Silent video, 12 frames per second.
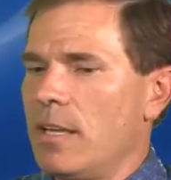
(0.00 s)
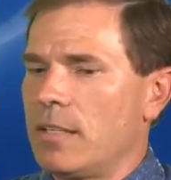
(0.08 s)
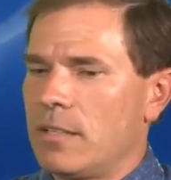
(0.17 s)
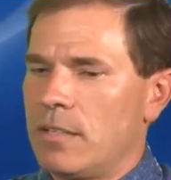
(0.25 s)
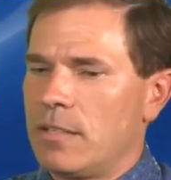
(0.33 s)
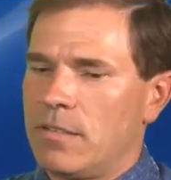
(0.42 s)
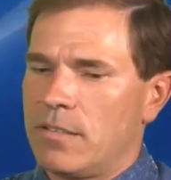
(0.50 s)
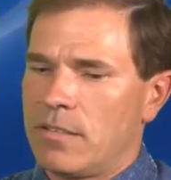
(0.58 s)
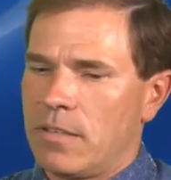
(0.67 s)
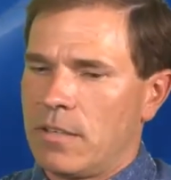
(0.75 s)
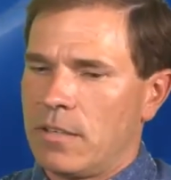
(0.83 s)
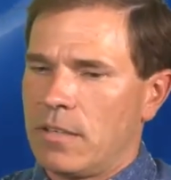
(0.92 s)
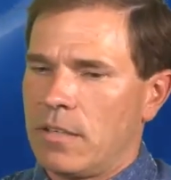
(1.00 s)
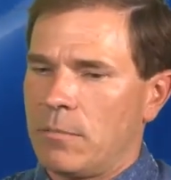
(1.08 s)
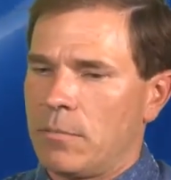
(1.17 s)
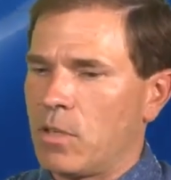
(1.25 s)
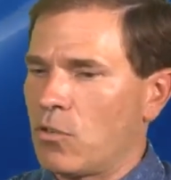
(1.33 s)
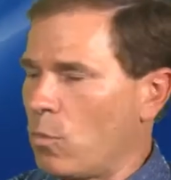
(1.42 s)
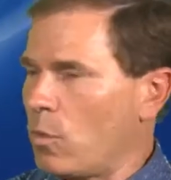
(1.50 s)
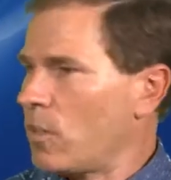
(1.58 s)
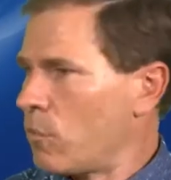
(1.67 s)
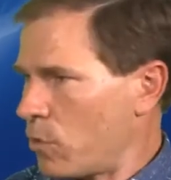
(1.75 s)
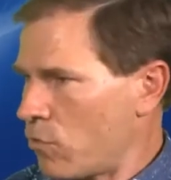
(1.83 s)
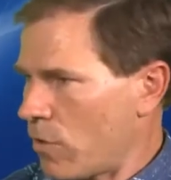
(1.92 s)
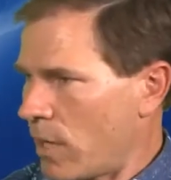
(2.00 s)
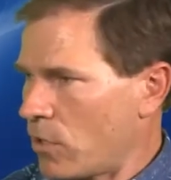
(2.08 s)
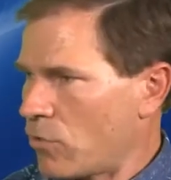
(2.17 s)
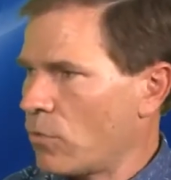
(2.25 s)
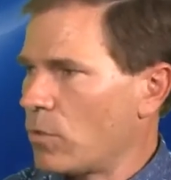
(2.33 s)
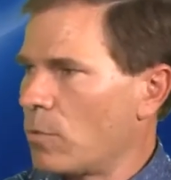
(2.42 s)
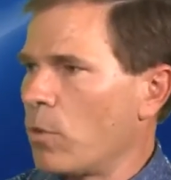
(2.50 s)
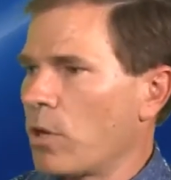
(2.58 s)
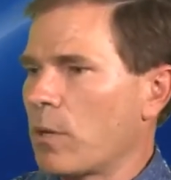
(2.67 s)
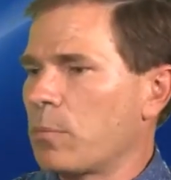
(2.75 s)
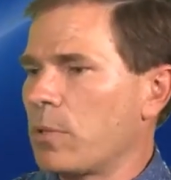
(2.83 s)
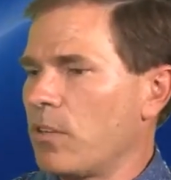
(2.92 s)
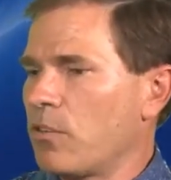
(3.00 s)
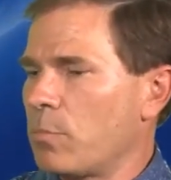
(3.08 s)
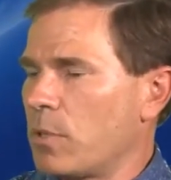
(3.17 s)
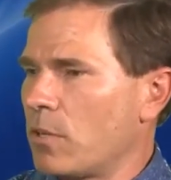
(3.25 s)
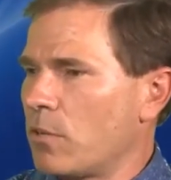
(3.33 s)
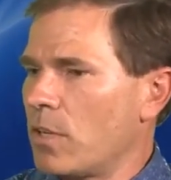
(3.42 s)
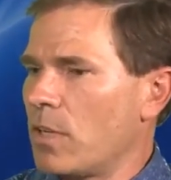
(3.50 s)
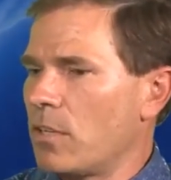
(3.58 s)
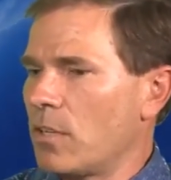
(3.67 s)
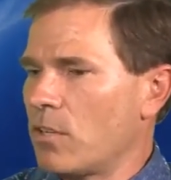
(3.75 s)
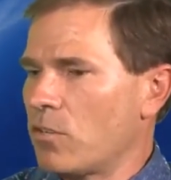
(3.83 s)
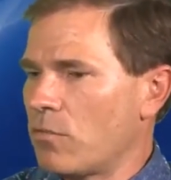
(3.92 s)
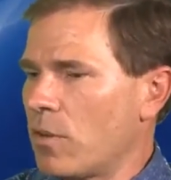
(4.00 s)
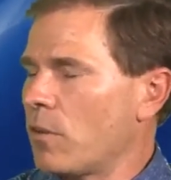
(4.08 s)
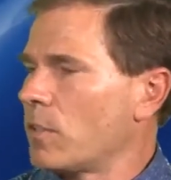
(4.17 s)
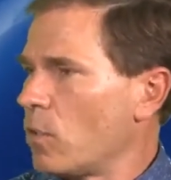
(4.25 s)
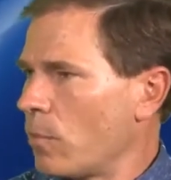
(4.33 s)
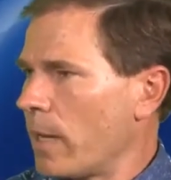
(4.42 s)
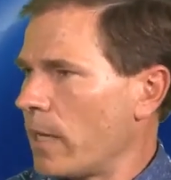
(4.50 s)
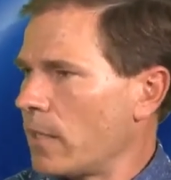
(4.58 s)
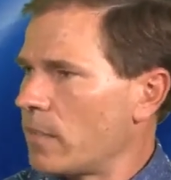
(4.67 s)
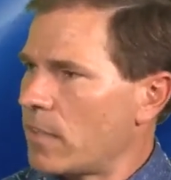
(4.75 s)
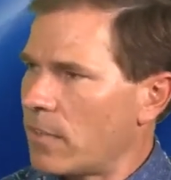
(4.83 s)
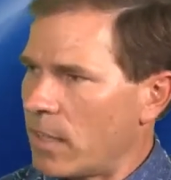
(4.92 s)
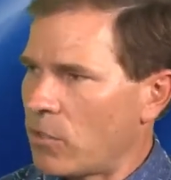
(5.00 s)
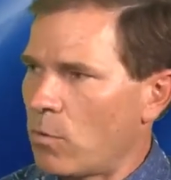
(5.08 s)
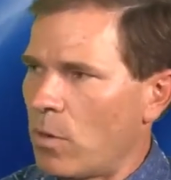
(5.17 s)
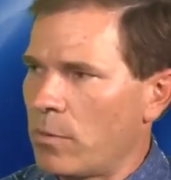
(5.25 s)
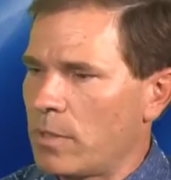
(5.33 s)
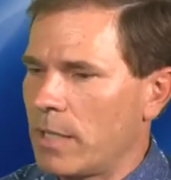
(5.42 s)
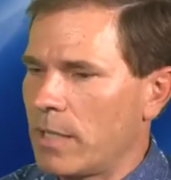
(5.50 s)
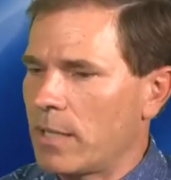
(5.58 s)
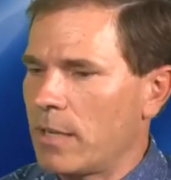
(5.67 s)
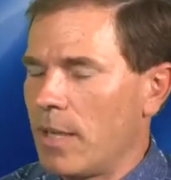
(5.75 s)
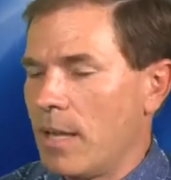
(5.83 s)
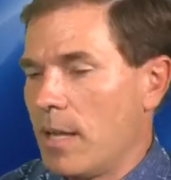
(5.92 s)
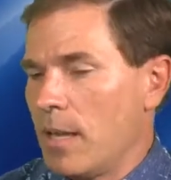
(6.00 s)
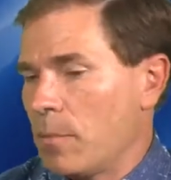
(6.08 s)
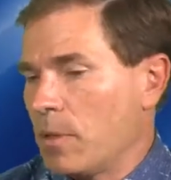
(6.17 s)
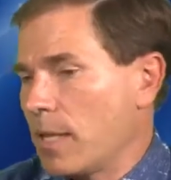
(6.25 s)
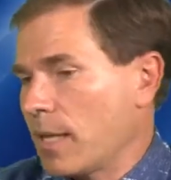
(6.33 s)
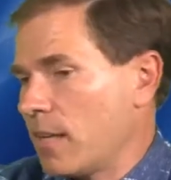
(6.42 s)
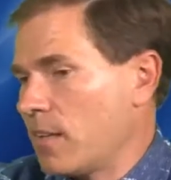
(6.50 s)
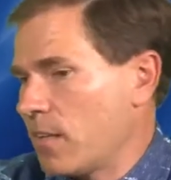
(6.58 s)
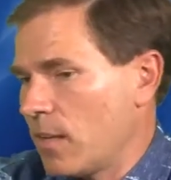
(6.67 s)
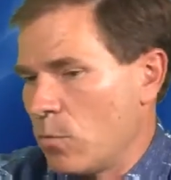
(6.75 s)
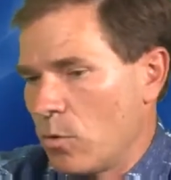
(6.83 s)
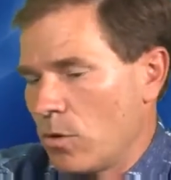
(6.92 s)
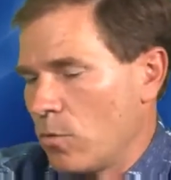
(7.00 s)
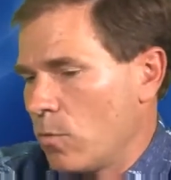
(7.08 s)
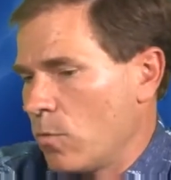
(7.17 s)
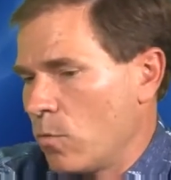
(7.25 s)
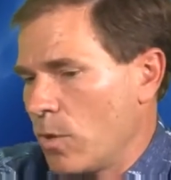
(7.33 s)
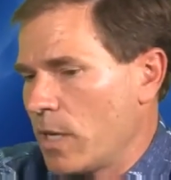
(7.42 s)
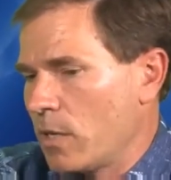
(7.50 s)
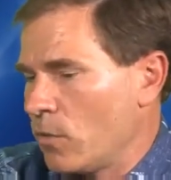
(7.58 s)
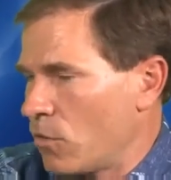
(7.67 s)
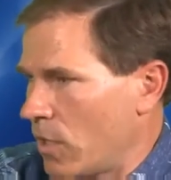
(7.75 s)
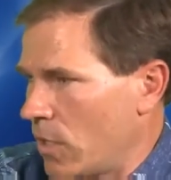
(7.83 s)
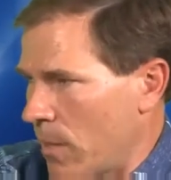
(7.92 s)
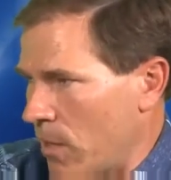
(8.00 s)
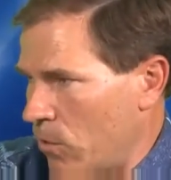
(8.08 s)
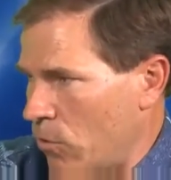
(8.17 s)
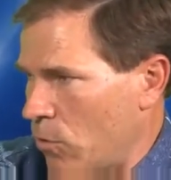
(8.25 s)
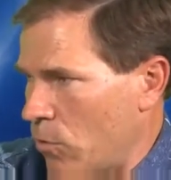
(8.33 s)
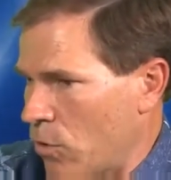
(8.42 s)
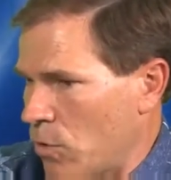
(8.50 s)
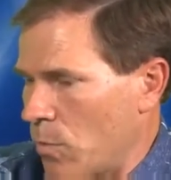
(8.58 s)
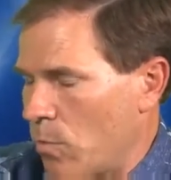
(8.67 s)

It is, but it's one that's been tried and true in the marketplace, but it is very low maintenance, and that's why we like it. But like I said, we can use any battery storage.